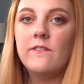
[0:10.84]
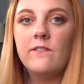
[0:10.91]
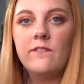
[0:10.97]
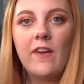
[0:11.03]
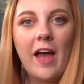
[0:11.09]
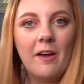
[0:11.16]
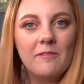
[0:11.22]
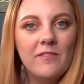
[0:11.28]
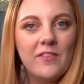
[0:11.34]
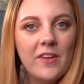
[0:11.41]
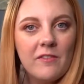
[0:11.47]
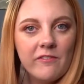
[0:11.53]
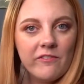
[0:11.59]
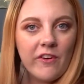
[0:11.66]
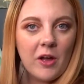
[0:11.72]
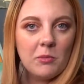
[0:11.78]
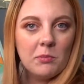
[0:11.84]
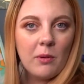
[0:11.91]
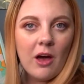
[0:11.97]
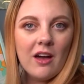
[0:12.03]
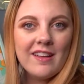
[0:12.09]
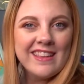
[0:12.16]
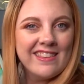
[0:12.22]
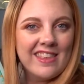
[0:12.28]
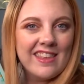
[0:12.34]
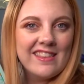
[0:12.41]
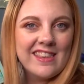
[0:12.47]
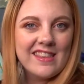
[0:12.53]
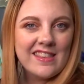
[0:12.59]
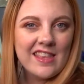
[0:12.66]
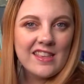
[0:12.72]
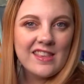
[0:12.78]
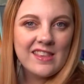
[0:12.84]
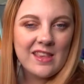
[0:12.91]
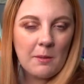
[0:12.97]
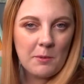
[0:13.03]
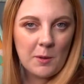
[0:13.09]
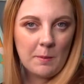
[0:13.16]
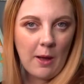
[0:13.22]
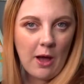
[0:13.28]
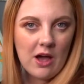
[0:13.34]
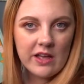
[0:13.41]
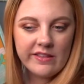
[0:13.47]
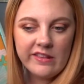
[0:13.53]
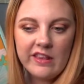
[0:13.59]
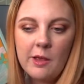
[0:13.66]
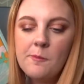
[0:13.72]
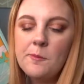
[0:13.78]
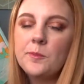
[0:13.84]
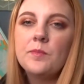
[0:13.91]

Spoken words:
FabFitFun box. This is the summer box.